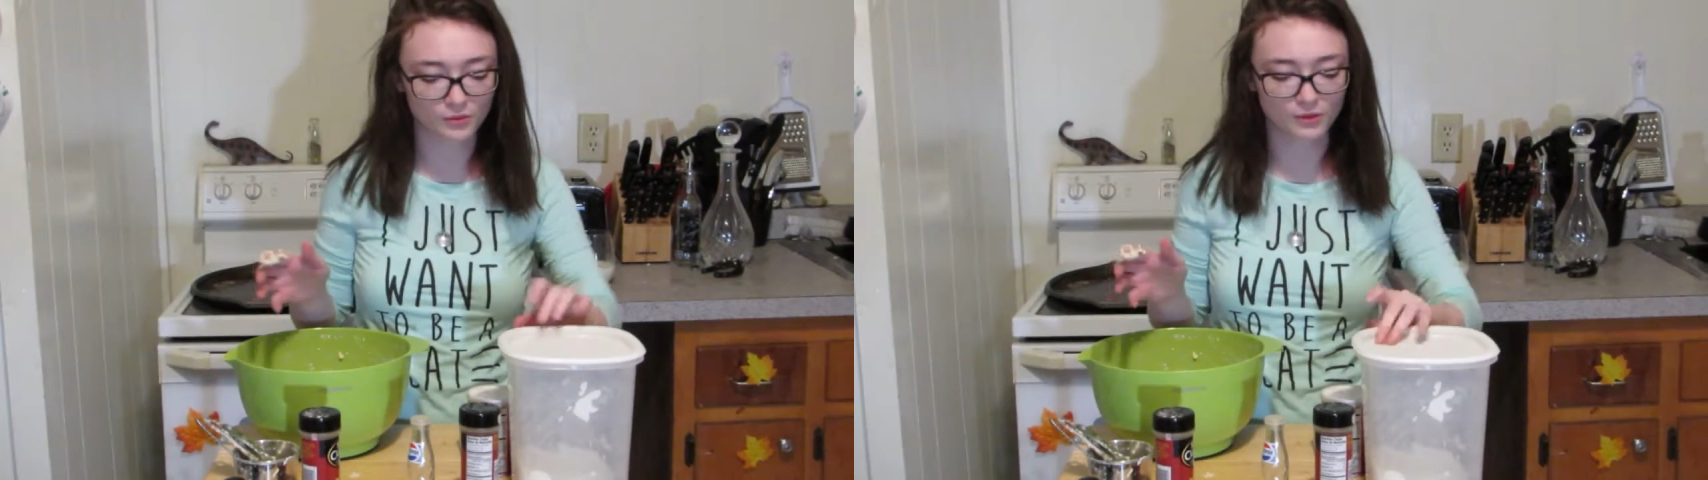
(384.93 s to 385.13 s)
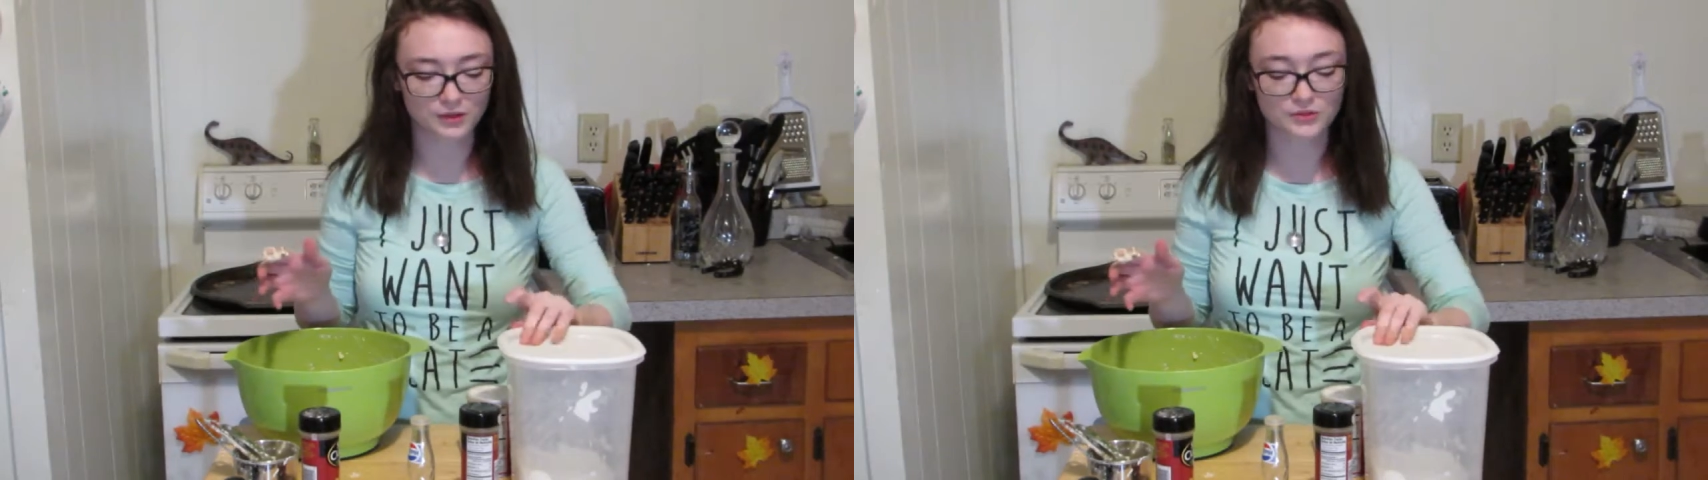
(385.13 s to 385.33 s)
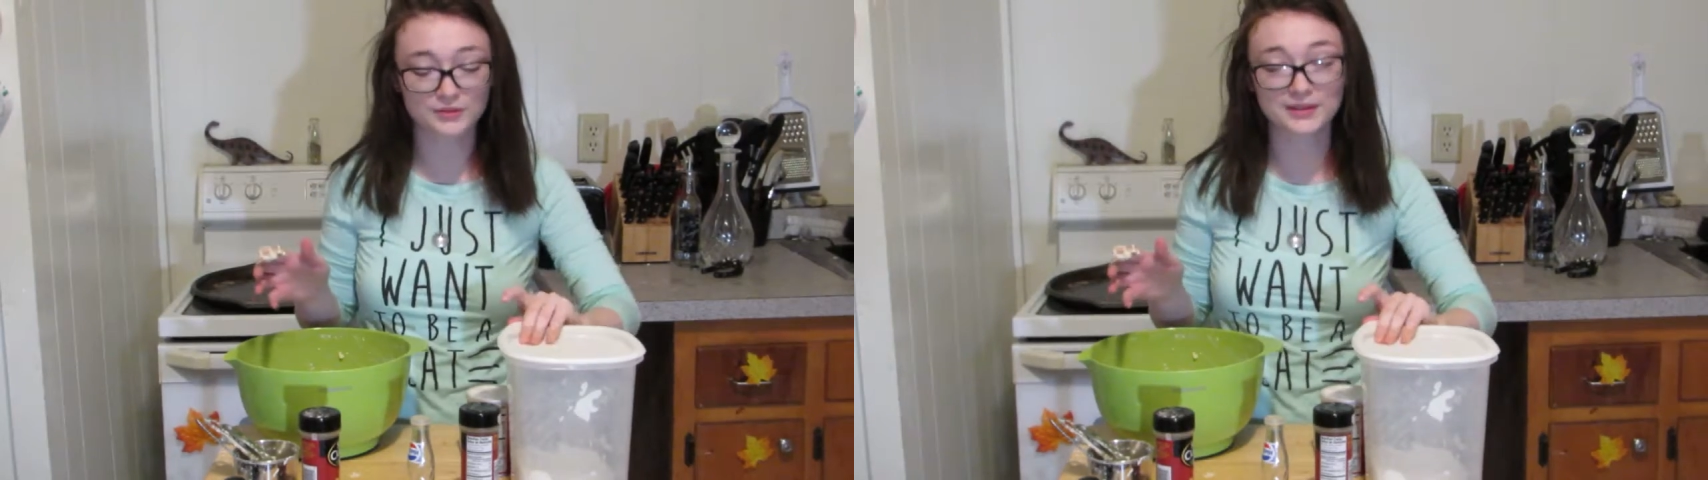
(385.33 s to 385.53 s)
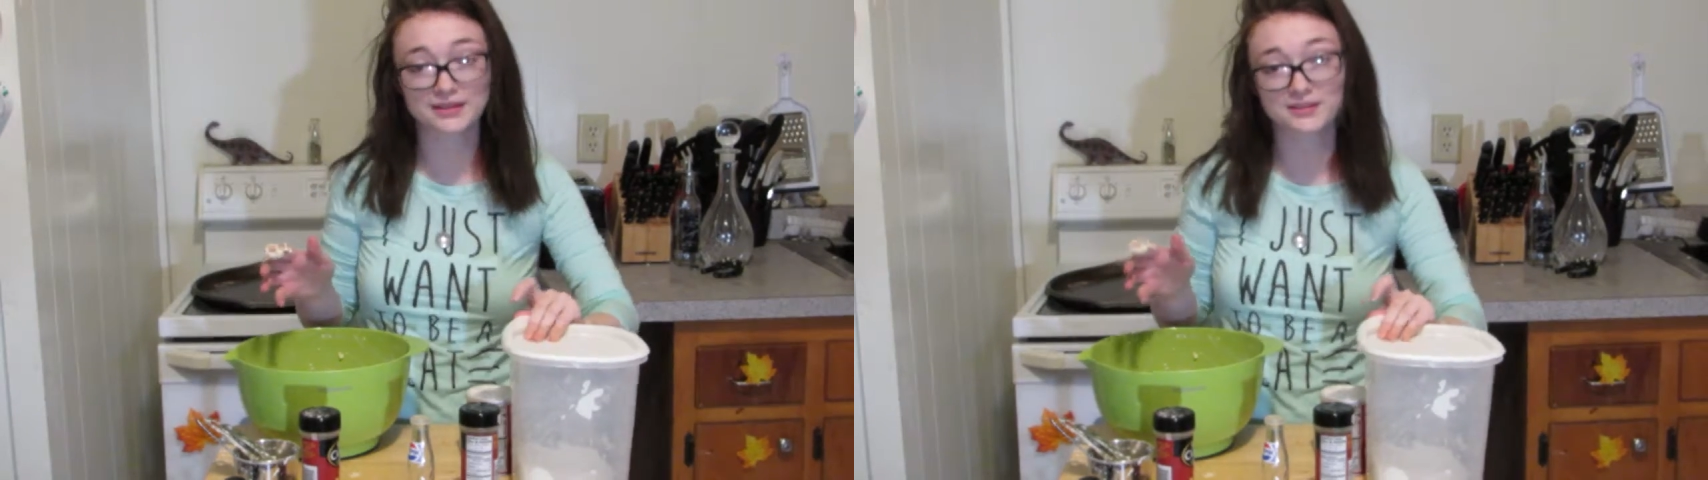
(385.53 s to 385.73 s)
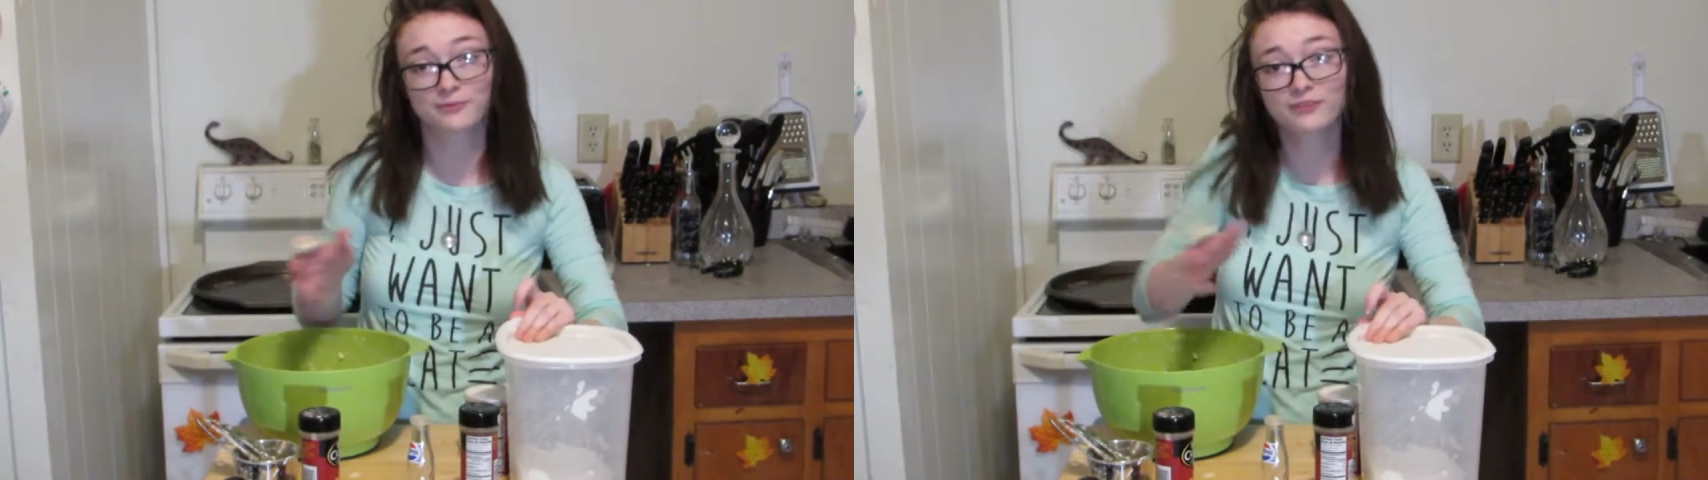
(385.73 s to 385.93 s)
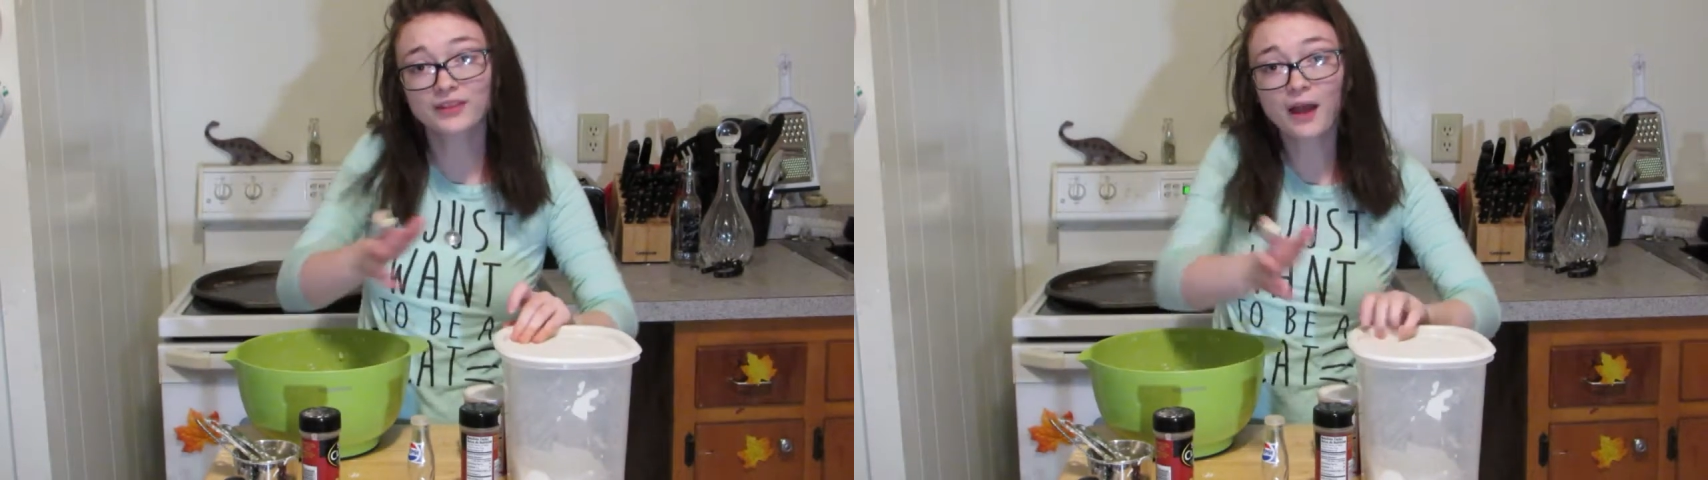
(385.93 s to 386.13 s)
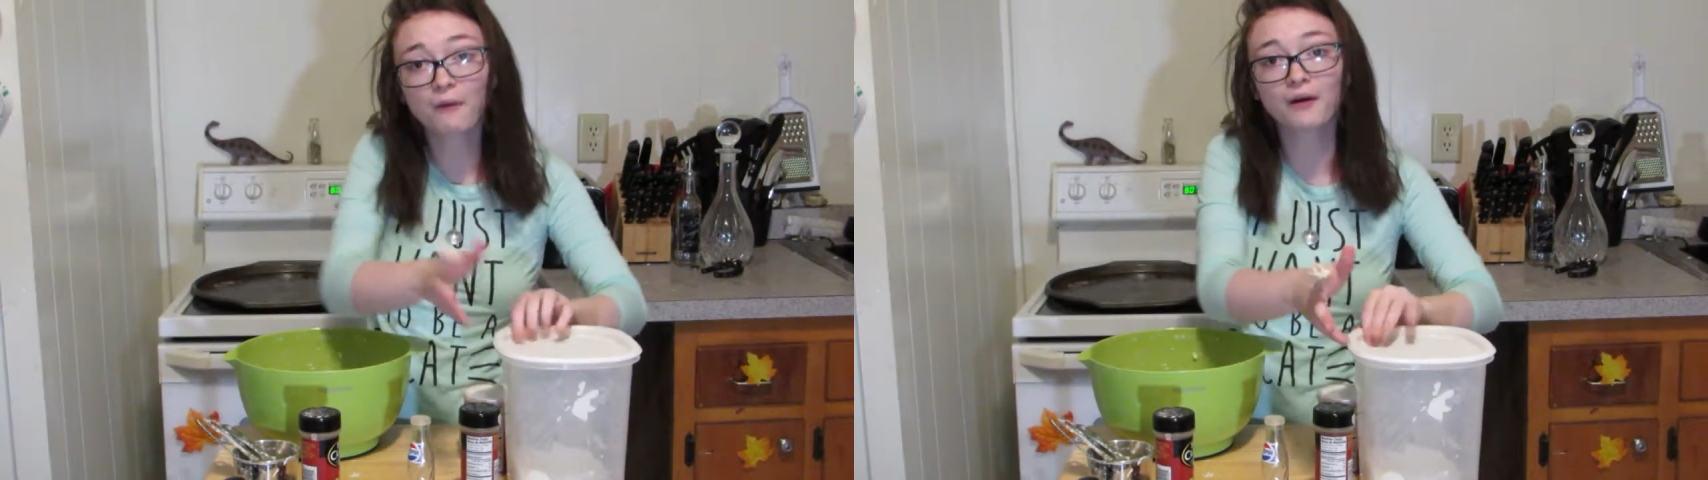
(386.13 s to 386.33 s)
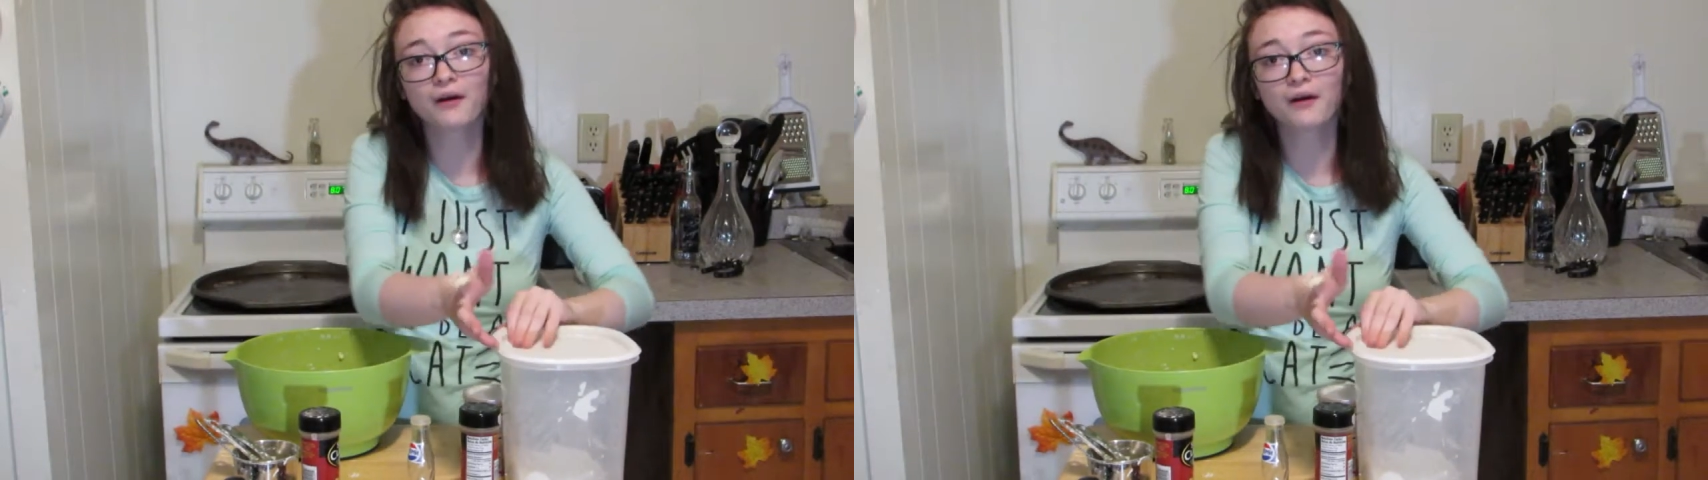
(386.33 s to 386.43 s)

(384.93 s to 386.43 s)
want to get some flour